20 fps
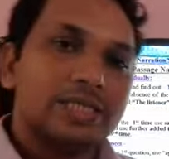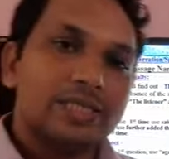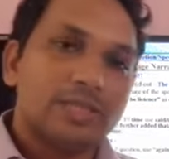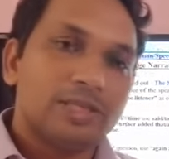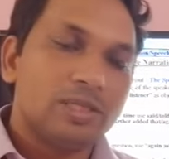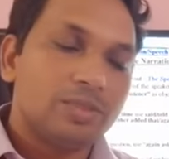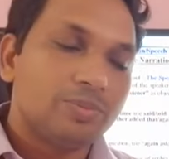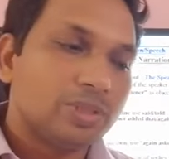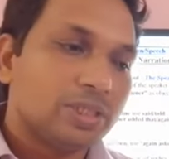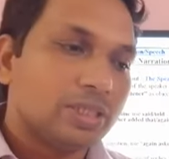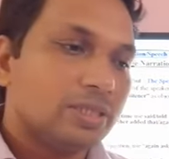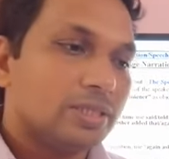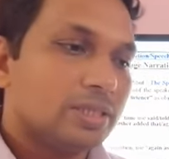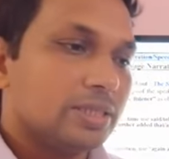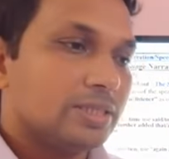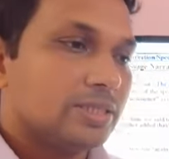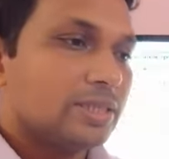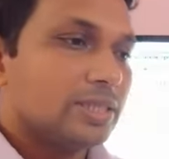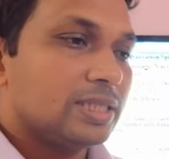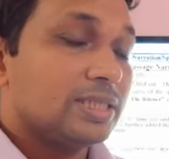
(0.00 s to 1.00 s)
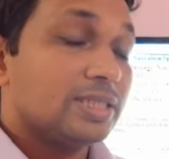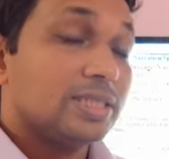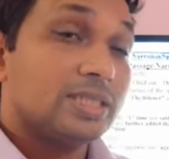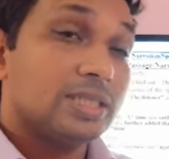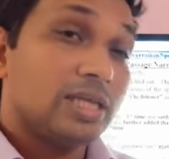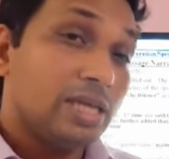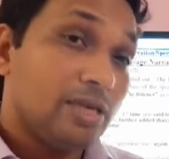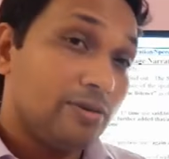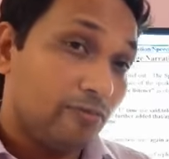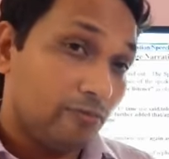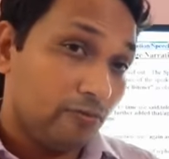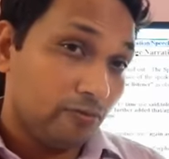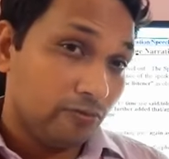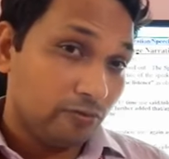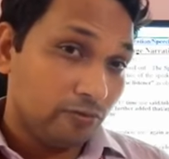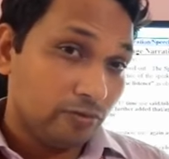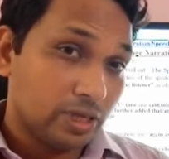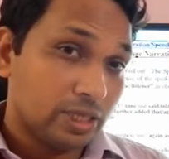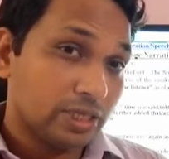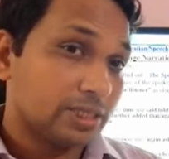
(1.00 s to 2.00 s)
assertive sentences,
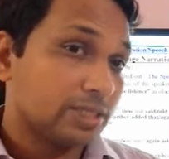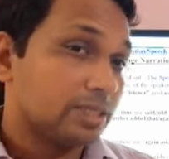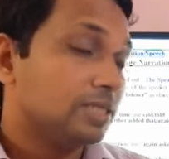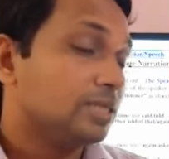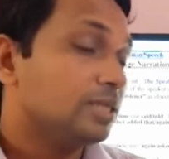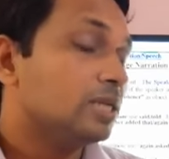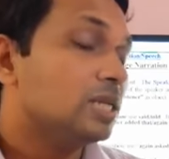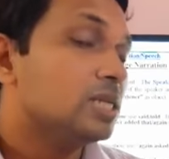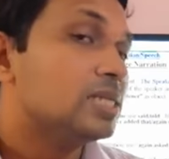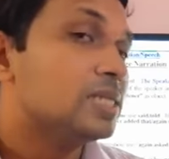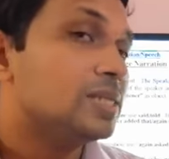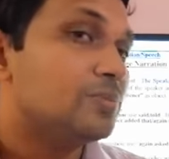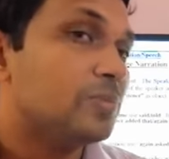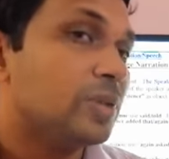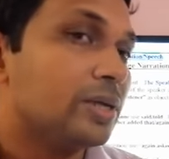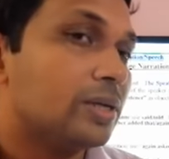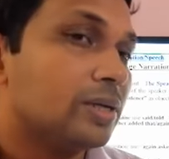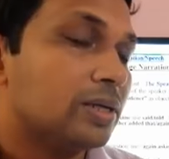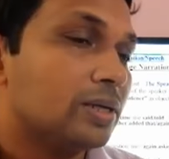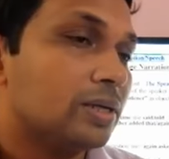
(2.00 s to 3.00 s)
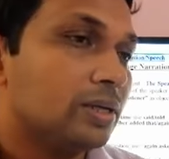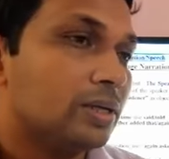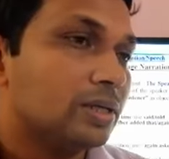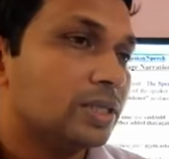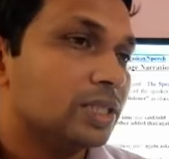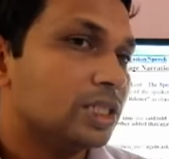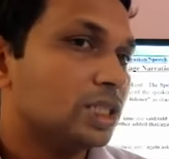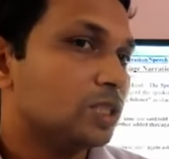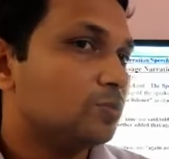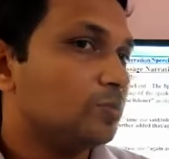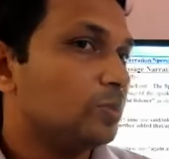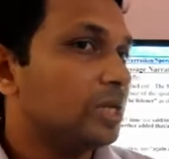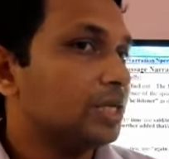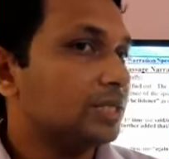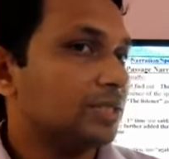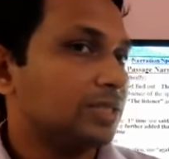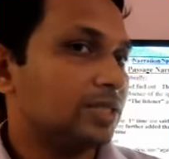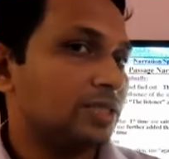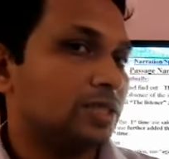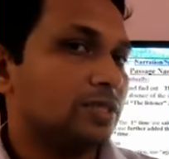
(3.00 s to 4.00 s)
if a single speaker
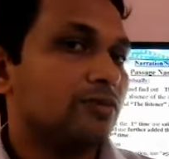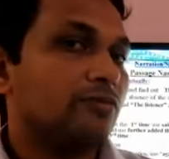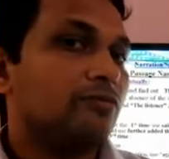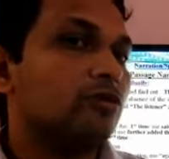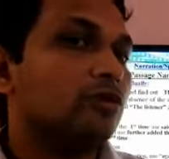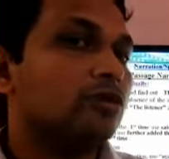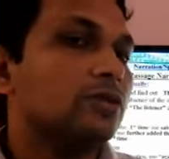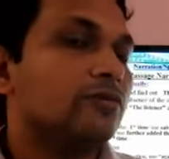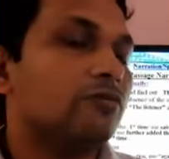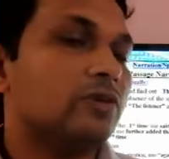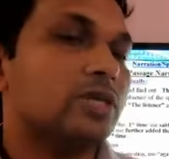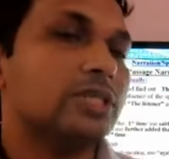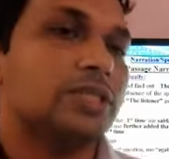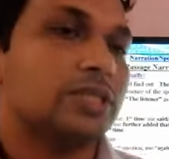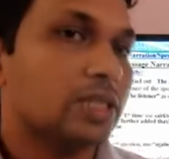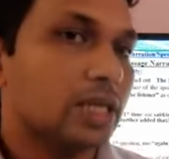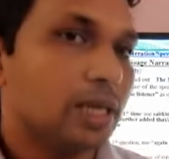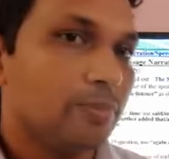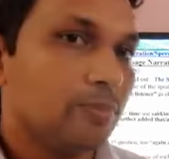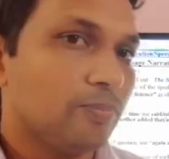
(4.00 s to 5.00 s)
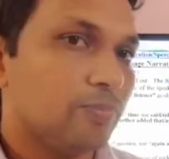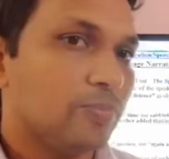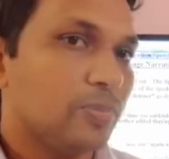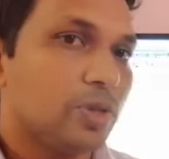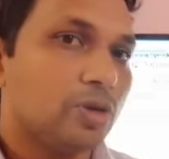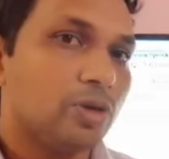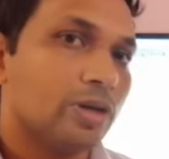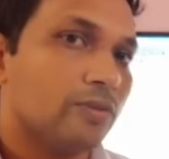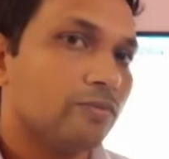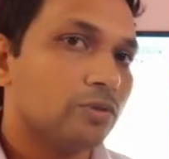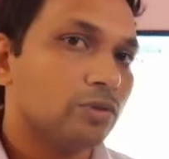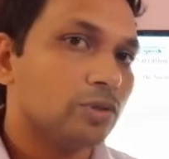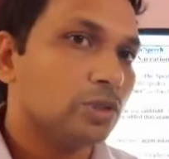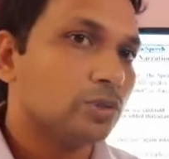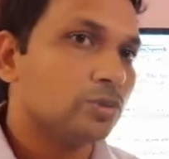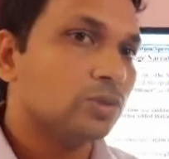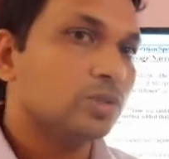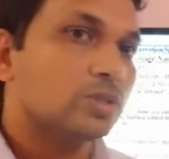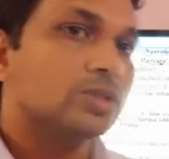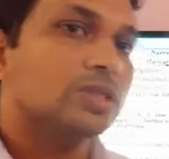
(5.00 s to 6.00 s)
speaks for the first time, you have to
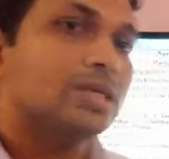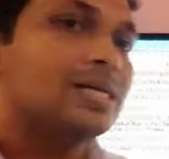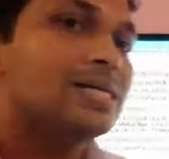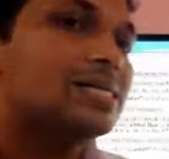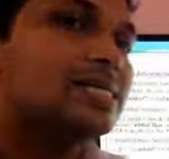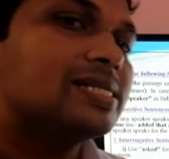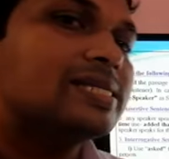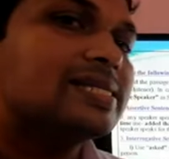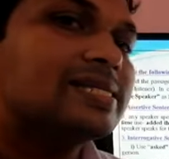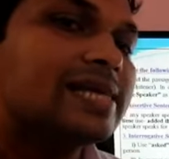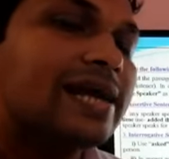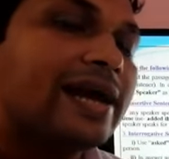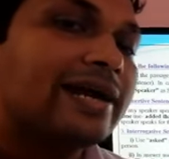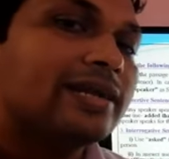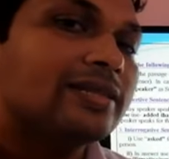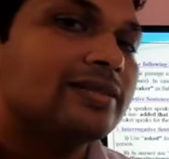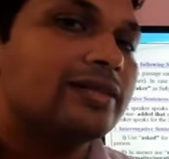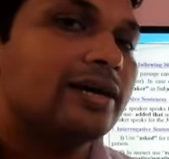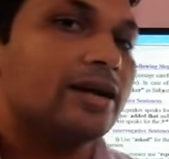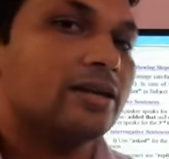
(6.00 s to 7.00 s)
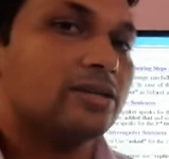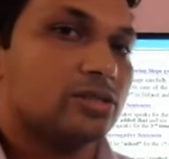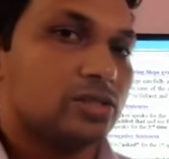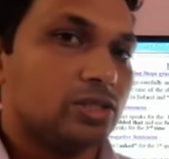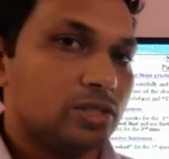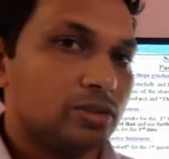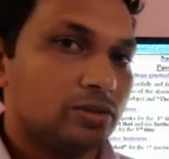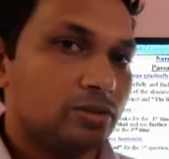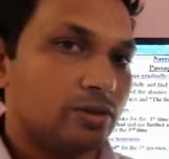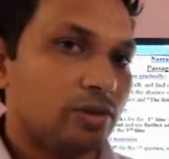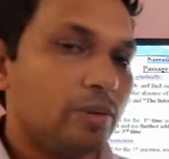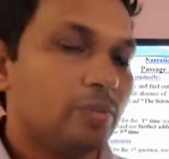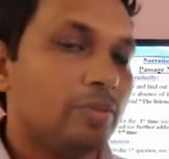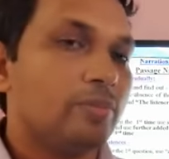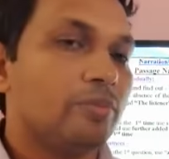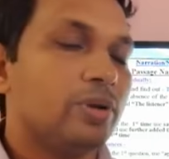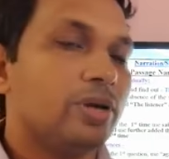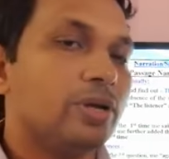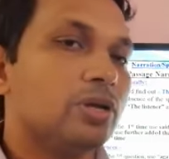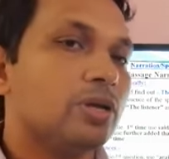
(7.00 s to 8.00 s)
use said that.
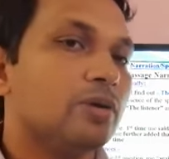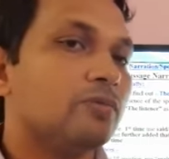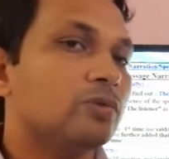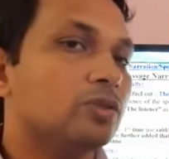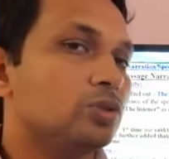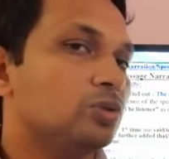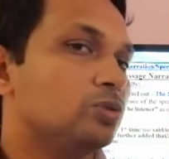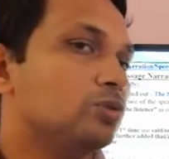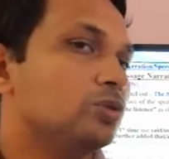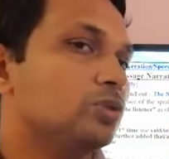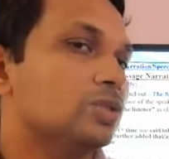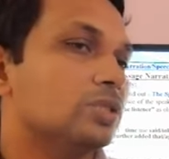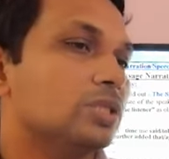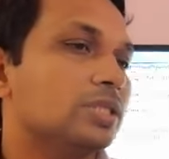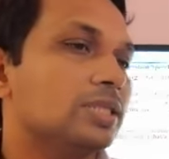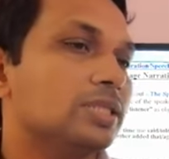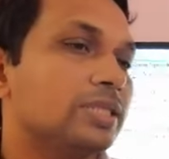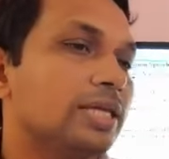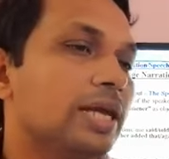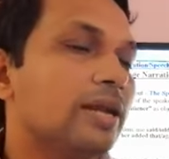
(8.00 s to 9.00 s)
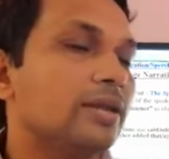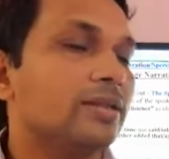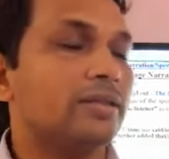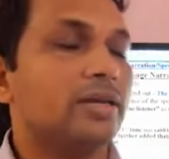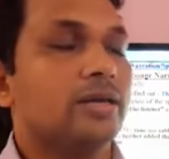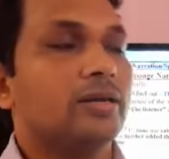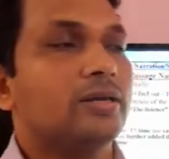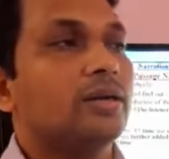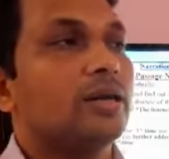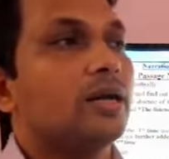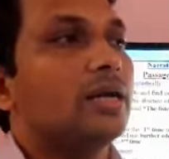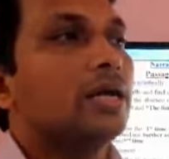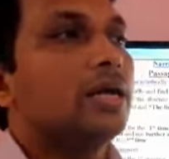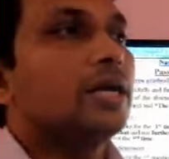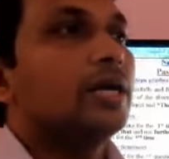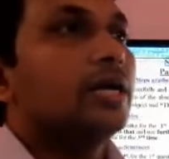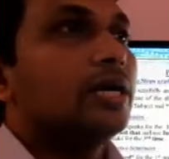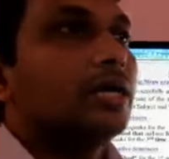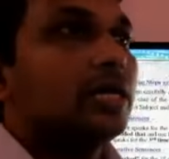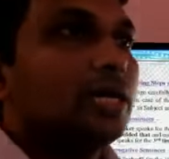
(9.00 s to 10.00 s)
Remember, you have to use said that.
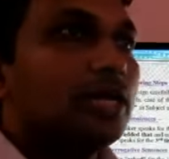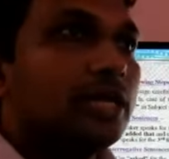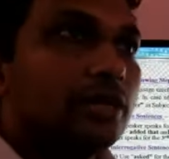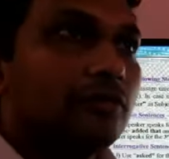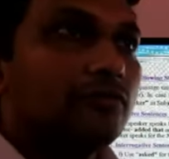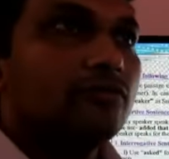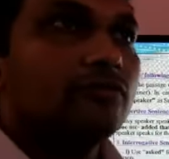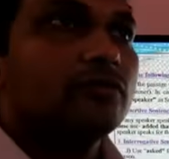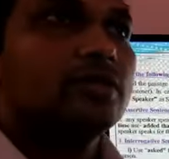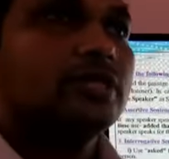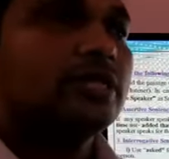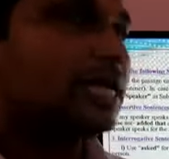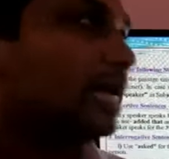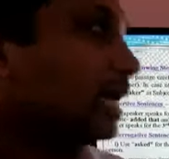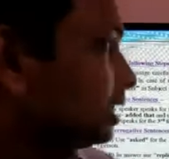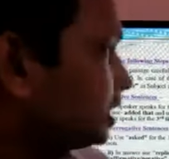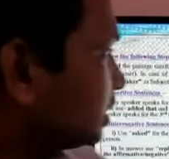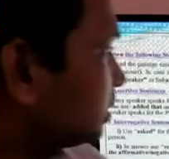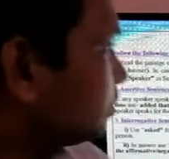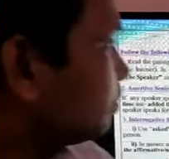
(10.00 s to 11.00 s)
If that